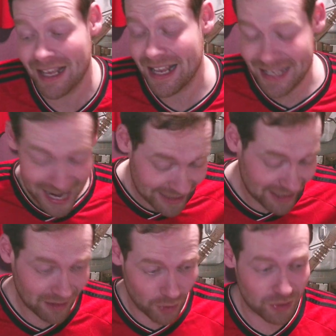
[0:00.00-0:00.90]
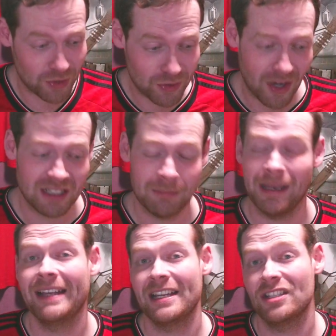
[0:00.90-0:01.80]
Yes, those two sides are
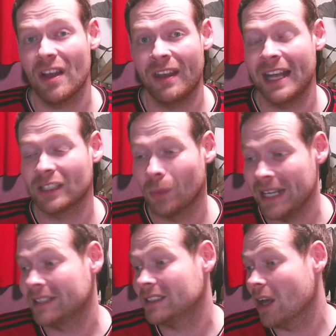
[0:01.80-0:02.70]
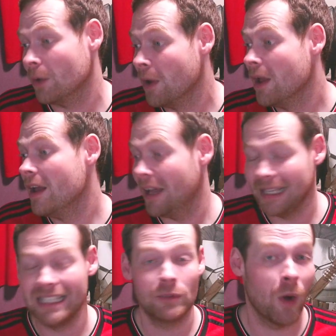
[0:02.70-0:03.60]
playing each other next week, so at
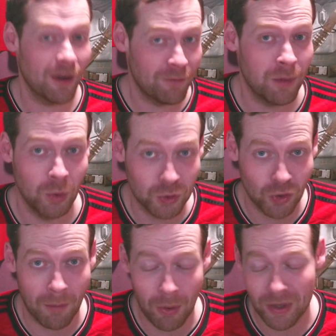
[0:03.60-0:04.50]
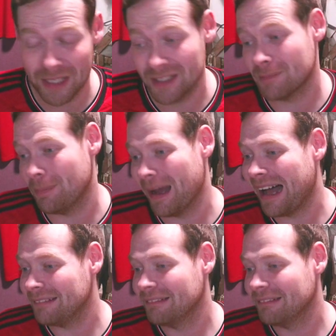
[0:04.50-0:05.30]
least one of them will drop points, but